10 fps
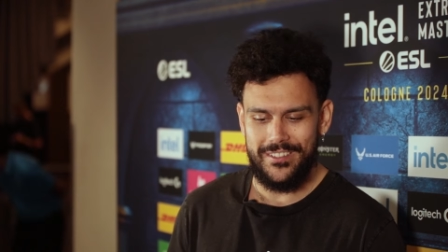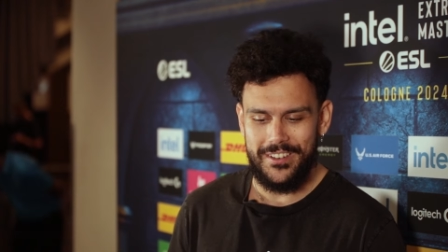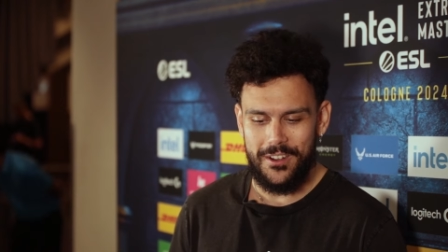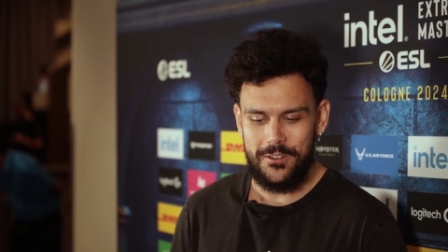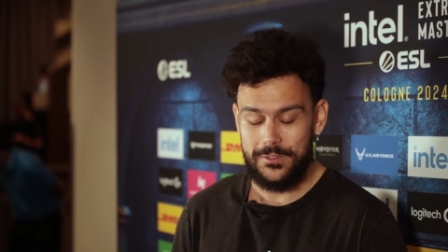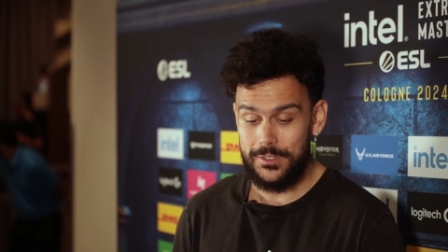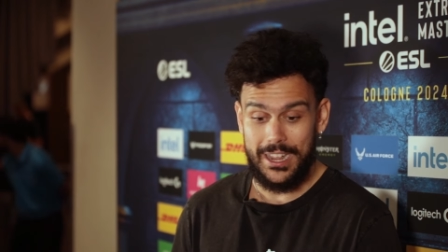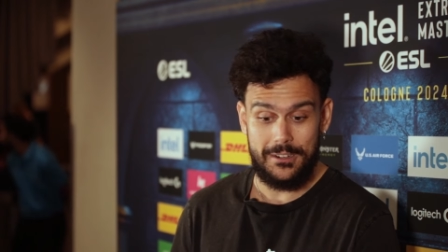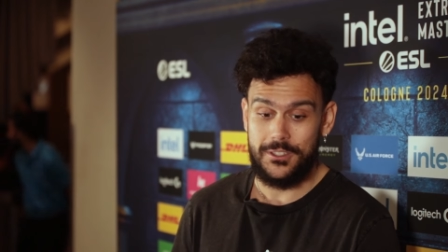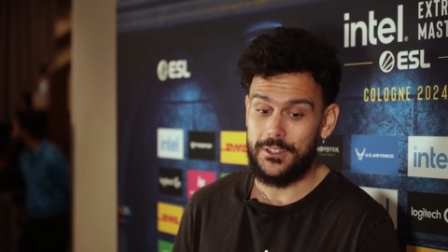You know,
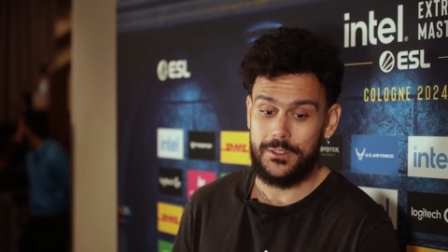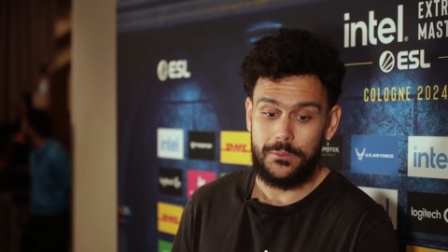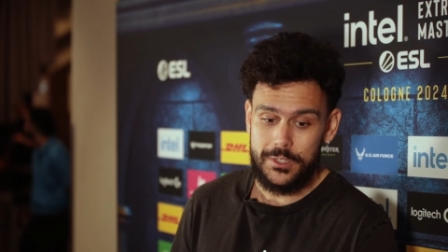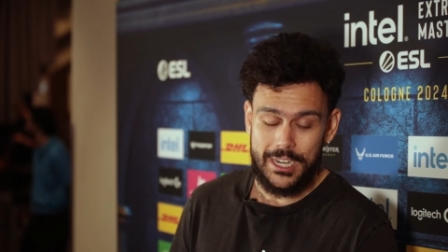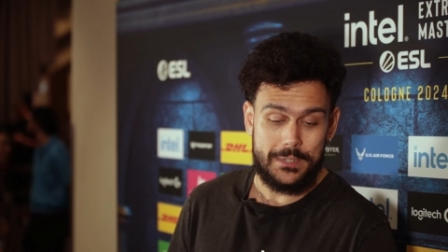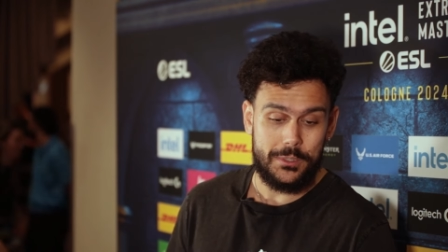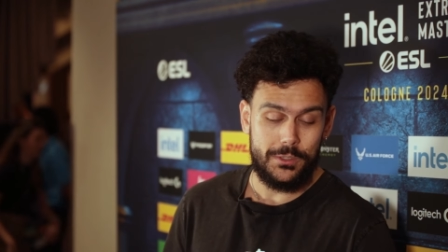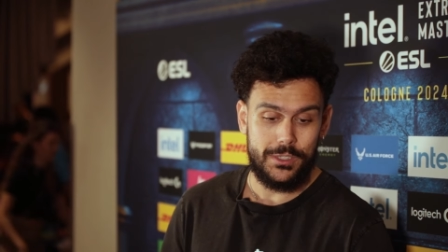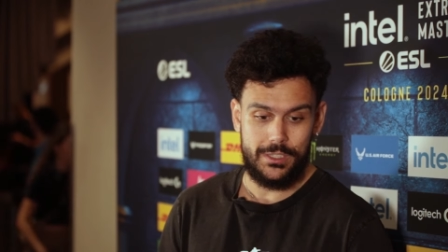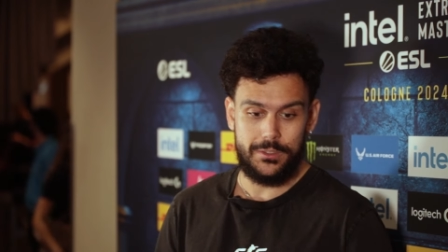Chad, Chad
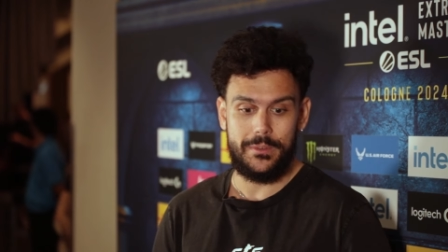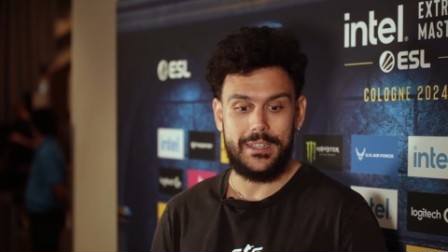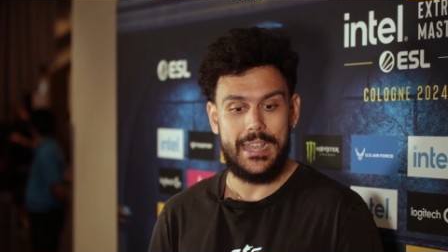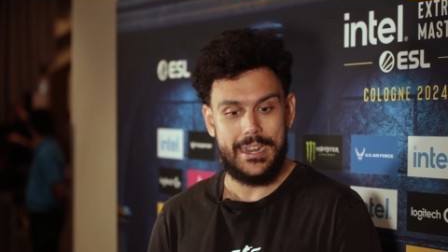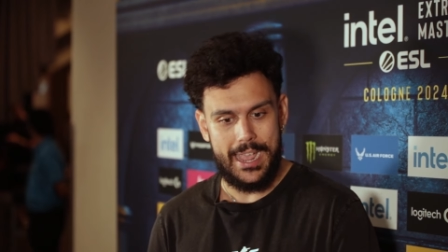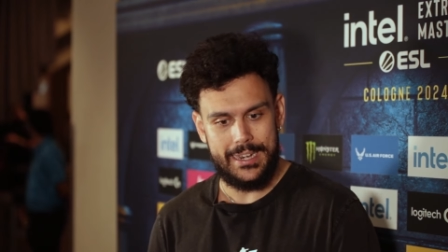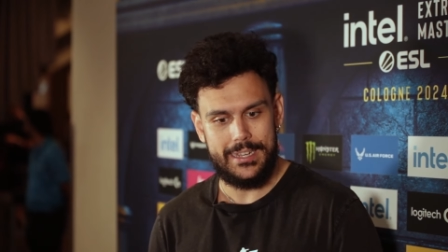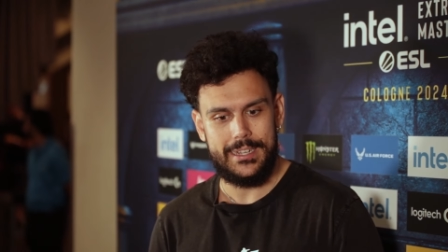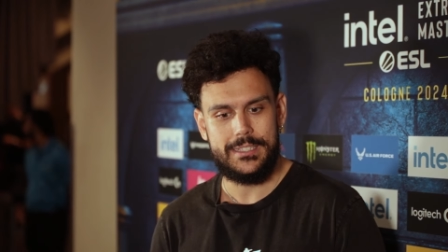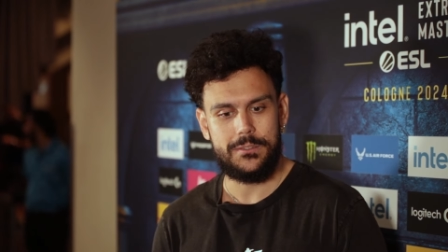was also doing an
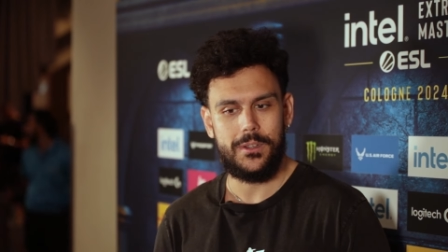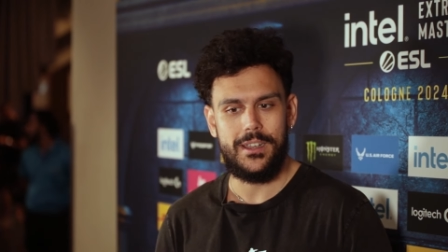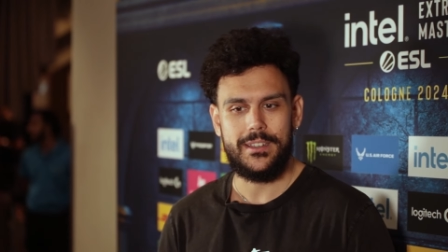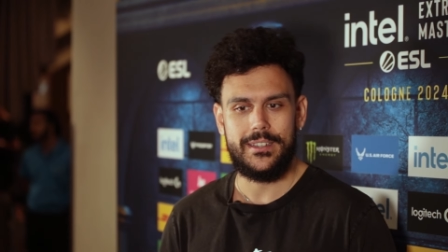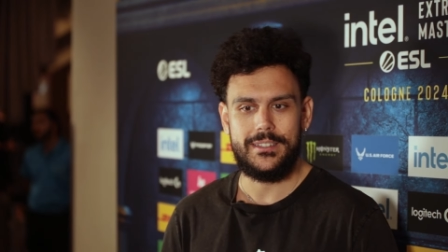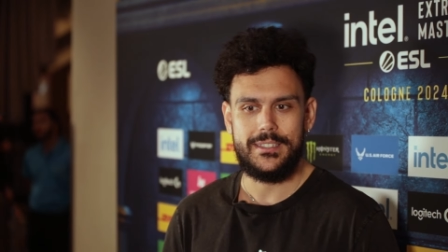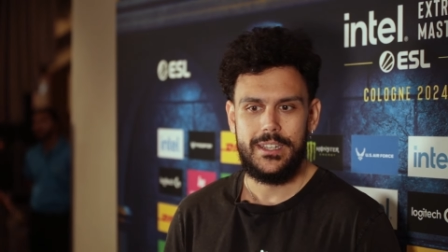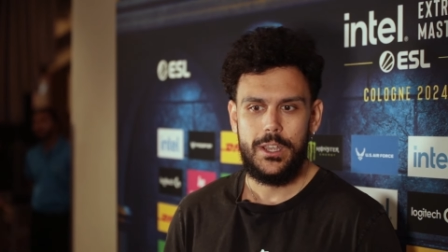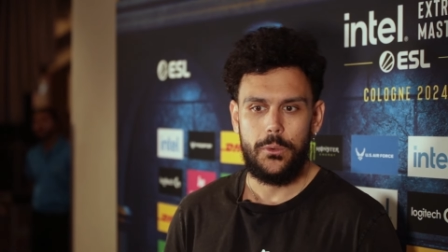analyst work, and